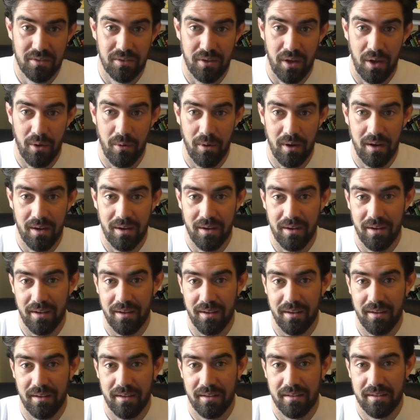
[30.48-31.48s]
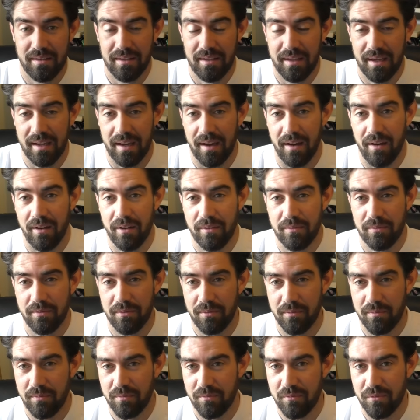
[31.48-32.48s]
So, yeah, I'm
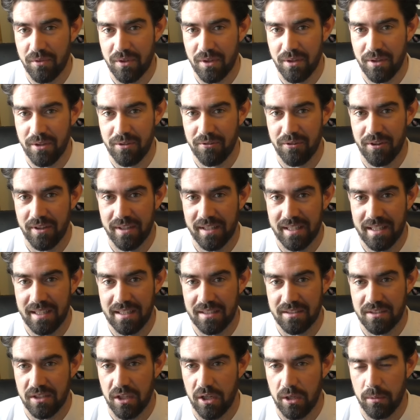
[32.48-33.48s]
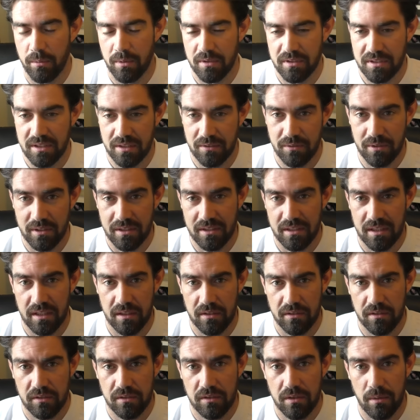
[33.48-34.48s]
kind of running out of time. I still need to
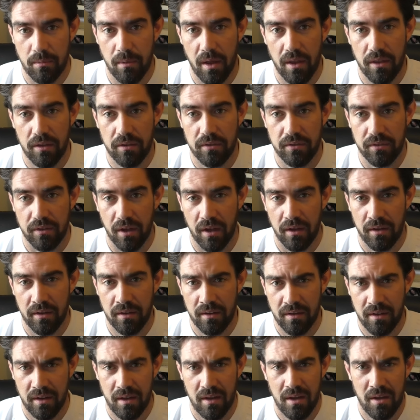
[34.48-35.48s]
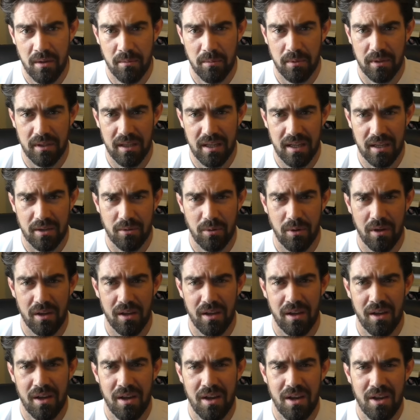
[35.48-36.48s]
get some others done. But, yeah,
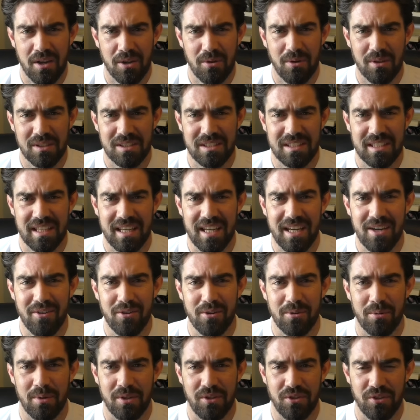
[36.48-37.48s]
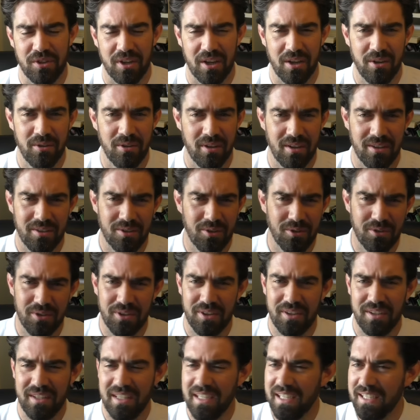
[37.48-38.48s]
quite scary when you go. Like, not
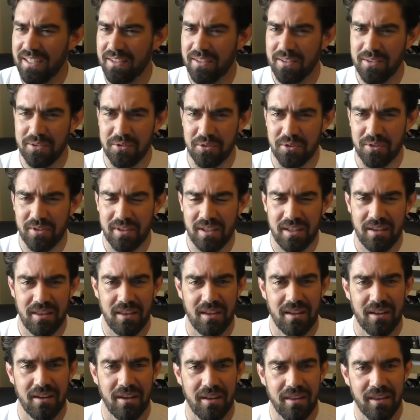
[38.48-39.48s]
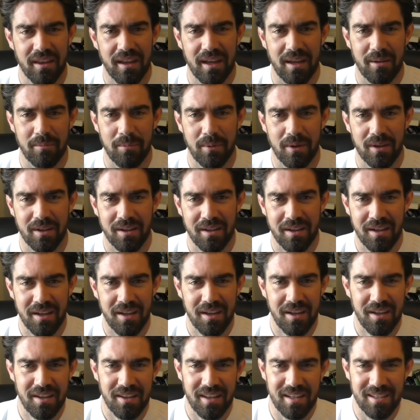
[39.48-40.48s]
the needles or anything like that, but
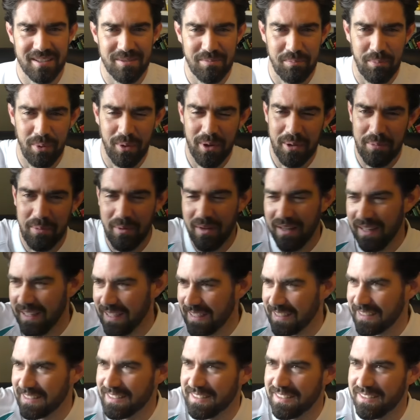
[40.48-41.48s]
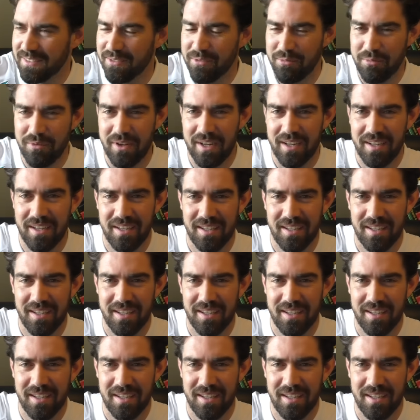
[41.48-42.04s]
they pull up a list of